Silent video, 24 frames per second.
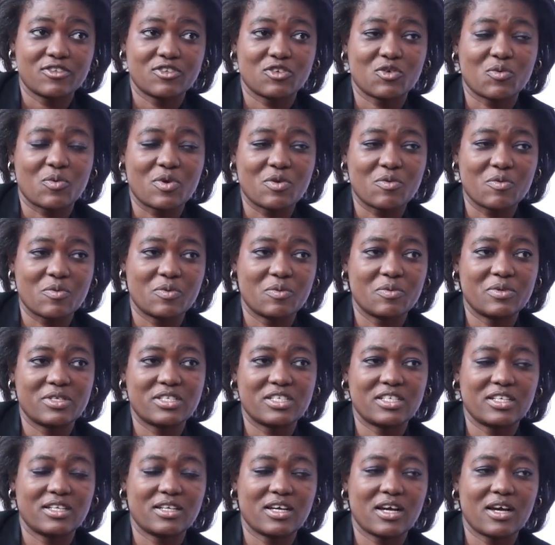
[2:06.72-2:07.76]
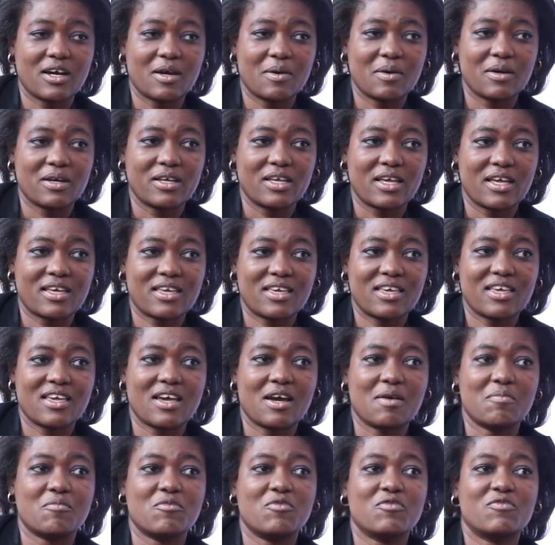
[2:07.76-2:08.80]
So when
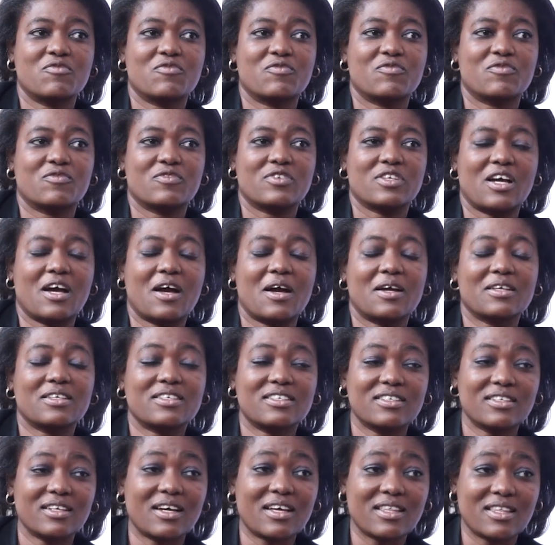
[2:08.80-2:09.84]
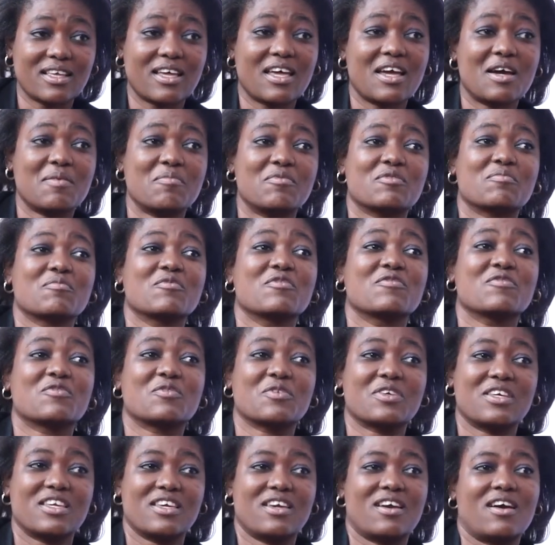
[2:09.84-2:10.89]
Kia moved, the airport moved
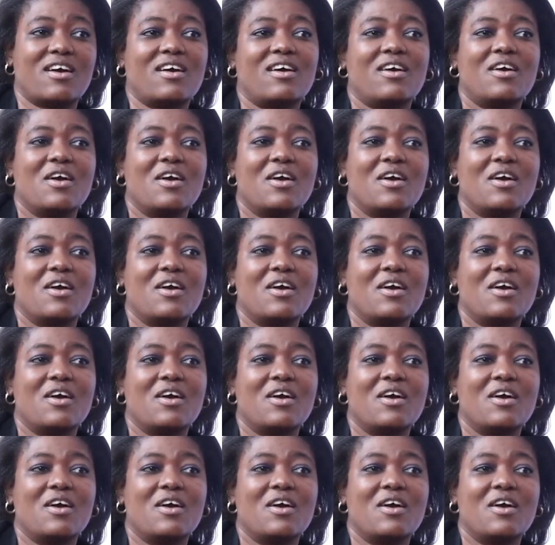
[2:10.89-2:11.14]
to Kia.